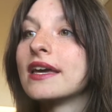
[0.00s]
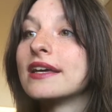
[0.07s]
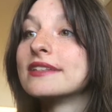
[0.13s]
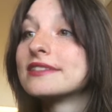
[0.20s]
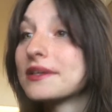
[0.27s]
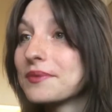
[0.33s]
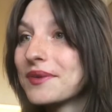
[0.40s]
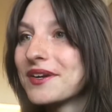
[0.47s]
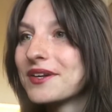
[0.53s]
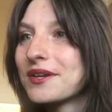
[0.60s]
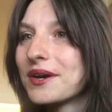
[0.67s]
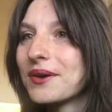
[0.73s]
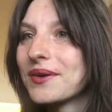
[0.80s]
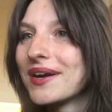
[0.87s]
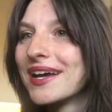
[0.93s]
is a
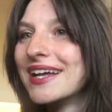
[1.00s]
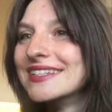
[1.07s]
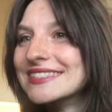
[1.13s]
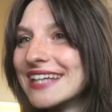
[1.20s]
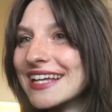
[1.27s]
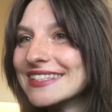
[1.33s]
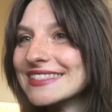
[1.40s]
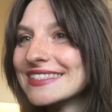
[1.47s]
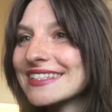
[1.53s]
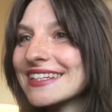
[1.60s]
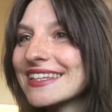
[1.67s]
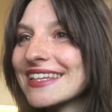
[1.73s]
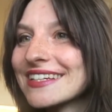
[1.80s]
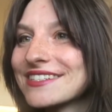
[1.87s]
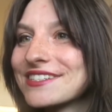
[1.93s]
weirdo and tends to
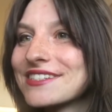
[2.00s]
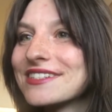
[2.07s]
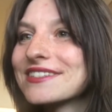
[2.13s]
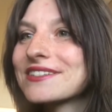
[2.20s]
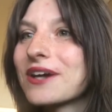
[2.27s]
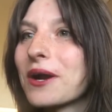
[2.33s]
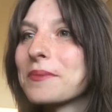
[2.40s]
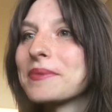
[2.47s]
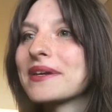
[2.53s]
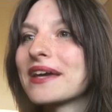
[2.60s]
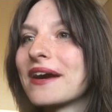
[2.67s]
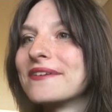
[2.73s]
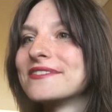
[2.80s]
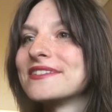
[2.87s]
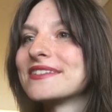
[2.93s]
lick sheets, carpet,
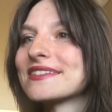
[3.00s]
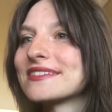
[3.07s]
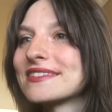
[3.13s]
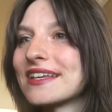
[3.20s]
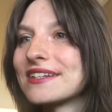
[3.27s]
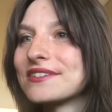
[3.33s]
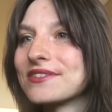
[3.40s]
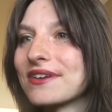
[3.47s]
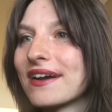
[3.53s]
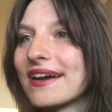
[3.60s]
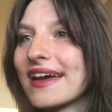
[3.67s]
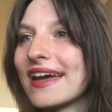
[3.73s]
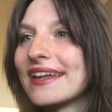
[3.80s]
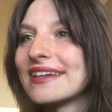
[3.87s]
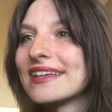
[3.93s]
couches,
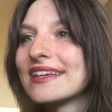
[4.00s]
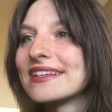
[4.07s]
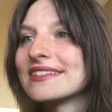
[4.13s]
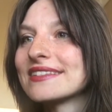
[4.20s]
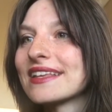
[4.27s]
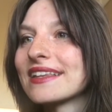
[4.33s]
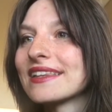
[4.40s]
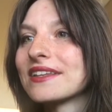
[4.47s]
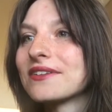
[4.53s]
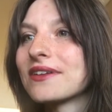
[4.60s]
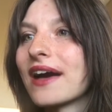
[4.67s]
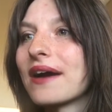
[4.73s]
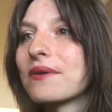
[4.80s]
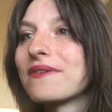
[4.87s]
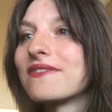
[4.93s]
etc. And he's a little
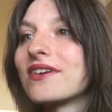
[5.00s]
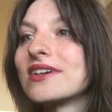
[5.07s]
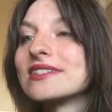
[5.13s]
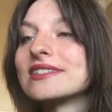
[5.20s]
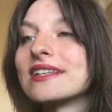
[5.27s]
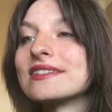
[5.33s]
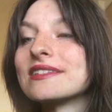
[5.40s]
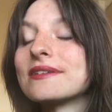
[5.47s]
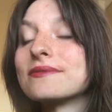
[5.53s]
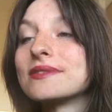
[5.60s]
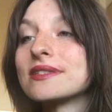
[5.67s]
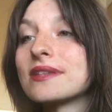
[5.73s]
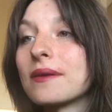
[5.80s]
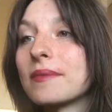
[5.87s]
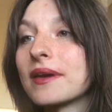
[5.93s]
guy with very sensitive
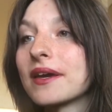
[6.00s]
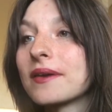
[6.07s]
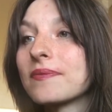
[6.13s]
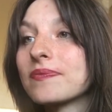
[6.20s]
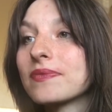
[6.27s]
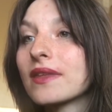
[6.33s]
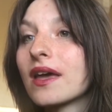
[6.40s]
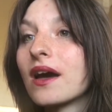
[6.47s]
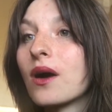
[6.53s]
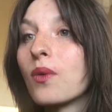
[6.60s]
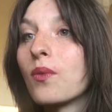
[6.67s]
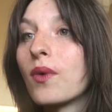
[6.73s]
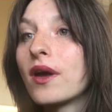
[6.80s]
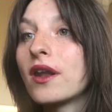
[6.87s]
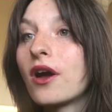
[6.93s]
stomach.
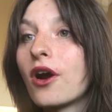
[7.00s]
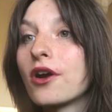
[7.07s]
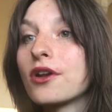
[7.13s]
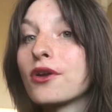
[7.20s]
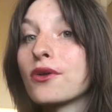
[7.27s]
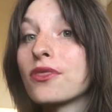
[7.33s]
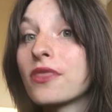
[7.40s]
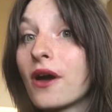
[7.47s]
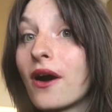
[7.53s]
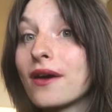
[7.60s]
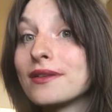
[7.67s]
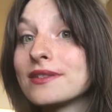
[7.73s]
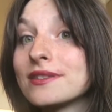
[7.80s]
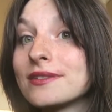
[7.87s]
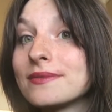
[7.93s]
What are your
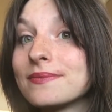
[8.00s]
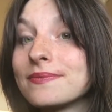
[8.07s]
thoughts?